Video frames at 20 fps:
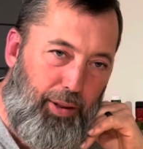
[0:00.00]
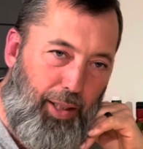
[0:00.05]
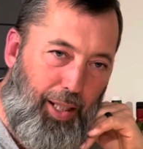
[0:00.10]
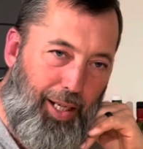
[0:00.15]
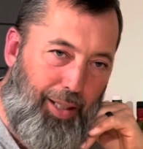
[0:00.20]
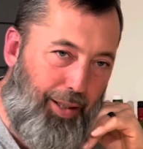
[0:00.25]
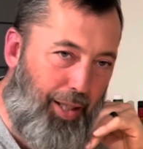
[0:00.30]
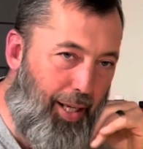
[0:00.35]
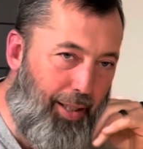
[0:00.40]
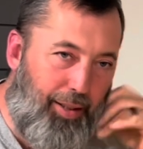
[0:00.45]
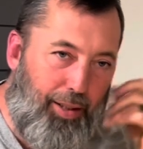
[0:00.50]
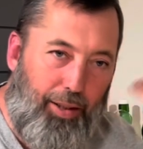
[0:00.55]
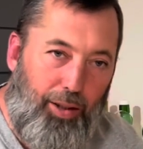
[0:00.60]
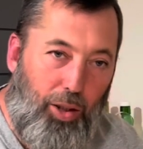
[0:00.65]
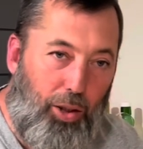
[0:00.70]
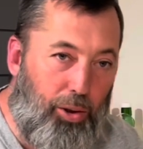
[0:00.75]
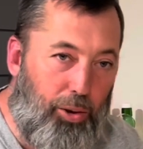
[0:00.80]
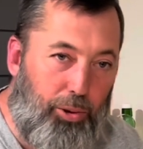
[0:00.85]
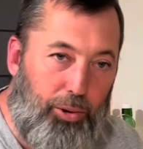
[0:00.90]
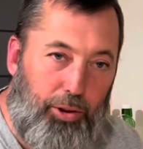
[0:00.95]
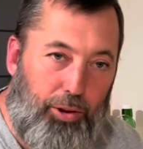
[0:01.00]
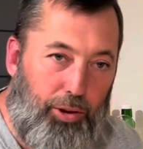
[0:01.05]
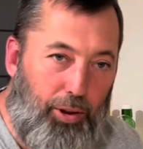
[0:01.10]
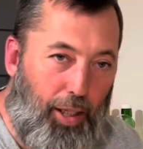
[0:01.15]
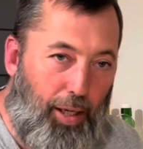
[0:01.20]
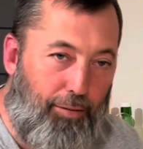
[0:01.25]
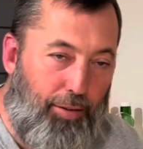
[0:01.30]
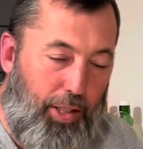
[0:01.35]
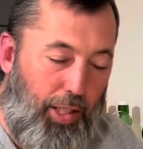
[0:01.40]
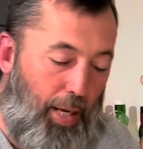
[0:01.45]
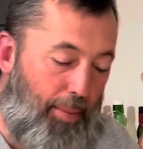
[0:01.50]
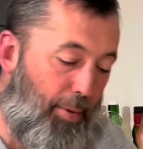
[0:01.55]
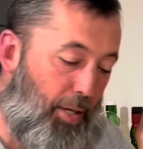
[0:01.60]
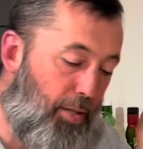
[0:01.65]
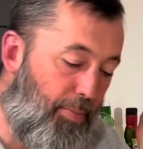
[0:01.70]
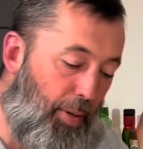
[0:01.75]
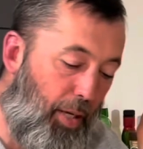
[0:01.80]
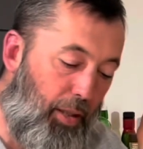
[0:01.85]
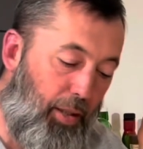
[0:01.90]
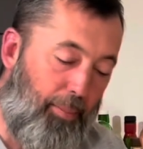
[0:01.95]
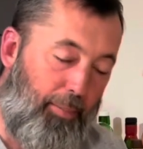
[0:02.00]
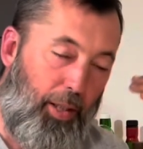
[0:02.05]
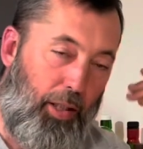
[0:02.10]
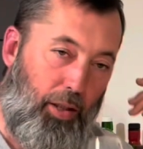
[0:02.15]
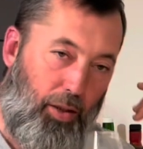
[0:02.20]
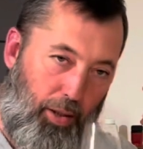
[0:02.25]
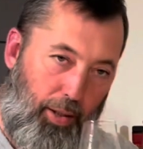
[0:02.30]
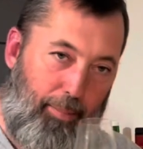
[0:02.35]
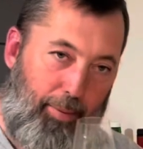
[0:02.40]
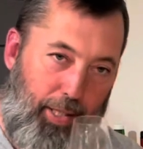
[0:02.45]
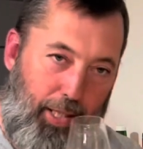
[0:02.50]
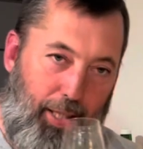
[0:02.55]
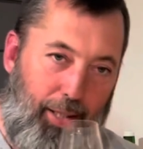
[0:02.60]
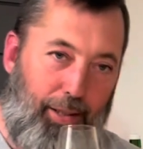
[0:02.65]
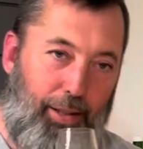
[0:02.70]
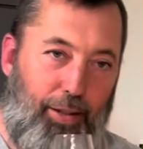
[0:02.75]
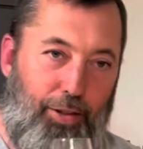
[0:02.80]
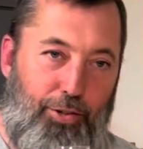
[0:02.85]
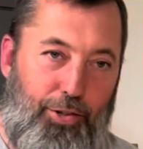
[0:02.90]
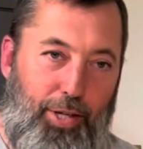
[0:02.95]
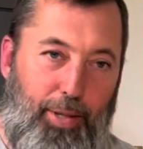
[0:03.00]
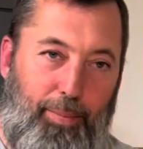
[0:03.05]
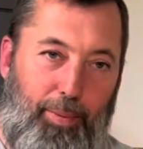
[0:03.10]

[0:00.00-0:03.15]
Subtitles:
I like the nose. Every time I smell it, I'm like, oh, let me take another sip.